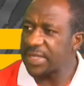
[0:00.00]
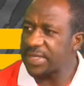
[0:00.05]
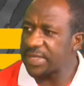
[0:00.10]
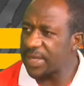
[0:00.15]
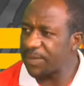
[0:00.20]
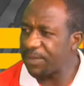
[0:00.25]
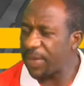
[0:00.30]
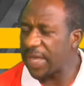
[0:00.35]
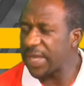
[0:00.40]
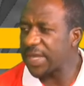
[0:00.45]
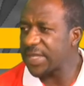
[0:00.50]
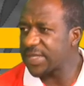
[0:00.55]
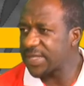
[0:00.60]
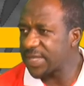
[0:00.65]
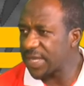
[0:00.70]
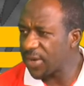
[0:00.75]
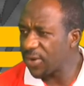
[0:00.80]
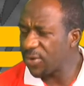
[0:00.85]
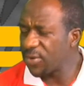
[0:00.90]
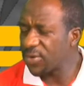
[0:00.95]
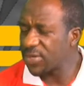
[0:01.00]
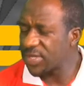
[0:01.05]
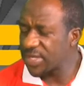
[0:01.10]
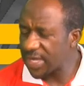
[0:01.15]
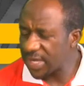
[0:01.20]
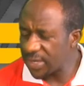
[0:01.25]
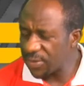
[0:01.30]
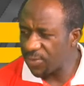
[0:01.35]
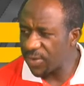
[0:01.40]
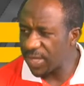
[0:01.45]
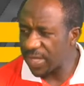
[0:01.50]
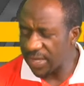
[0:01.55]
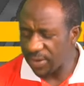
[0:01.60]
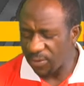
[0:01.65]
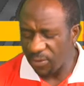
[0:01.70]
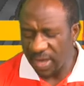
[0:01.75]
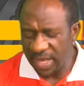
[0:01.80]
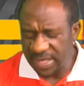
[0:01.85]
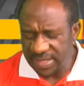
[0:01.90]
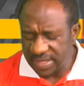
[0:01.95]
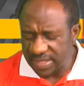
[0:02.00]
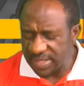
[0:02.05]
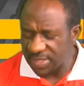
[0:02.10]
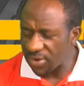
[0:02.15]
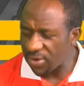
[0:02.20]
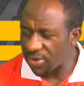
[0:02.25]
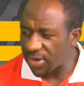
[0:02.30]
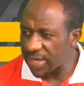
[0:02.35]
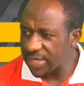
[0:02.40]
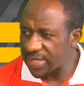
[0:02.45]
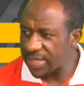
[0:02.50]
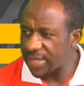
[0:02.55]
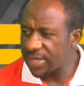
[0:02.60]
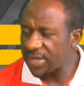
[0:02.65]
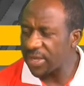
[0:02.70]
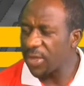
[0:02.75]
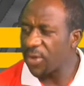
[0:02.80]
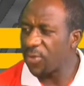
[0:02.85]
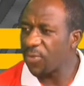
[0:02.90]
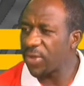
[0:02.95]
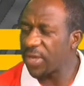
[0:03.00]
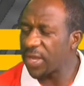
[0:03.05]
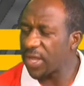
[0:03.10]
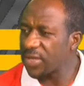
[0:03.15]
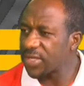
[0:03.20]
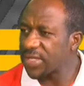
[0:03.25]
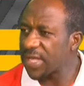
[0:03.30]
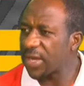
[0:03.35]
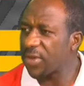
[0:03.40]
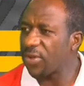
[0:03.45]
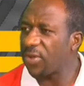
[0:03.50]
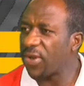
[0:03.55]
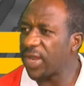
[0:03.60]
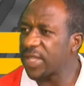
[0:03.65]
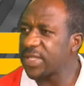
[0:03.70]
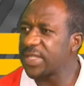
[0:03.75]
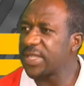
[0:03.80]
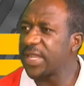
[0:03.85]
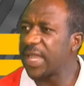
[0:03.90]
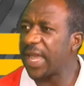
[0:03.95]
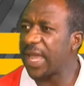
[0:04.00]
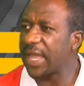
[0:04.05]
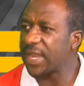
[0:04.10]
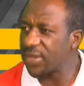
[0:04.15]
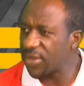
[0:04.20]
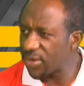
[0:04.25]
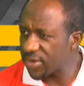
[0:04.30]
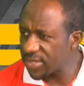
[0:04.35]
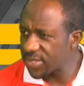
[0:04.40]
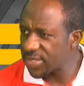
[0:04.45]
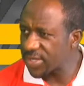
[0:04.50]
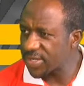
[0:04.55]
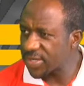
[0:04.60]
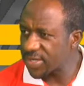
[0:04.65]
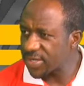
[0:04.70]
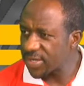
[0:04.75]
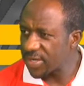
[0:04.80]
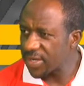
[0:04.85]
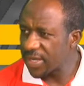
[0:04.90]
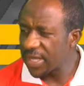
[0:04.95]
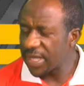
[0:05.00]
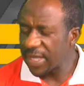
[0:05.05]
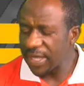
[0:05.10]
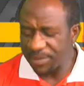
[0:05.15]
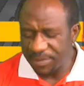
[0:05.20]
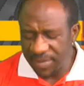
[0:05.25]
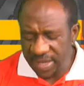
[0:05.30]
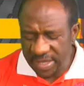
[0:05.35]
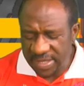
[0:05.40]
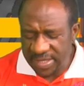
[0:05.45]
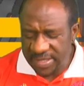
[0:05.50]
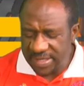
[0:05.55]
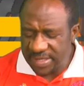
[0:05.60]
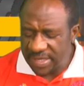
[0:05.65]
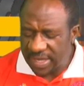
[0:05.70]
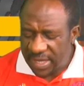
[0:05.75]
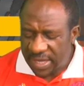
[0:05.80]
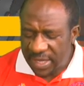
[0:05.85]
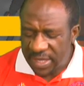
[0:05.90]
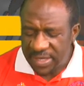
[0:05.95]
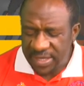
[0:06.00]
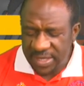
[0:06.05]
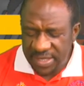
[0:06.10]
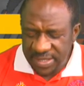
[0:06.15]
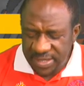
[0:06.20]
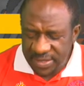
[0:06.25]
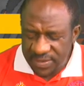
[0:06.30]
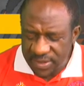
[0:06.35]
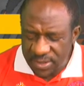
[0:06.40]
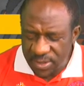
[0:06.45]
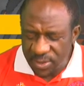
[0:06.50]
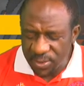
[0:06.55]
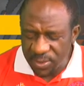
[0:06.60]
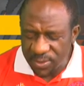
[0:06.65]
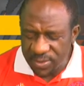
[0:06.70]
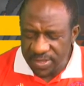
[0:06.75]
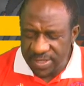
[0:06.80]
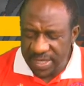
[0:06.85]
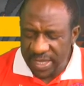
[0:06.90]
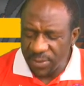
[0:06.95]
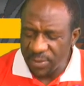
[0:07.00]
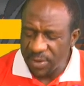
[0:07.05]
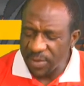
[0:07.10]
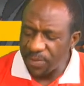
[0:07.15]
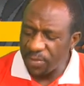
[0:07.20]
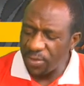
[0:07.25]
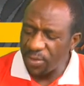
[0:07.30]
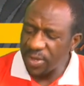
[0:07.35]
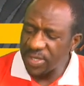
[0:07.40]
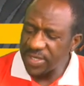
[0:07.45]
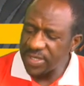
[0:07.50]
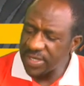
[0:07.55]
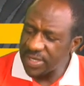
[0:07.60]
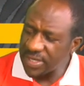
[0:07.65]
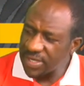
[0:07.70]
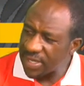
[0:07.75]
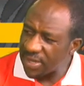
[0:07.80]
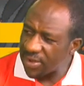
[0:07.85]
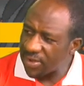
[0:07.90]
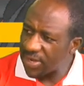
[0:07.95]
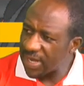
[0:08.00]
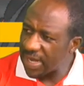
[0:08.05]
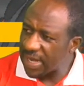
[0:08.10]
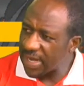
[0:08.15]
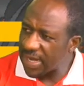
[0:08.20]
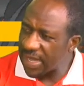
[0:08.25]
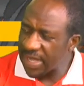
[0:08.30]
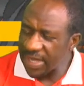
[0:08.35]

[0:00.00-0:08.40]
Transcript: By the 2nd or 3rd week, once it's corrected, we now start correcting the abduction. It means these toes that were pointing the other leg,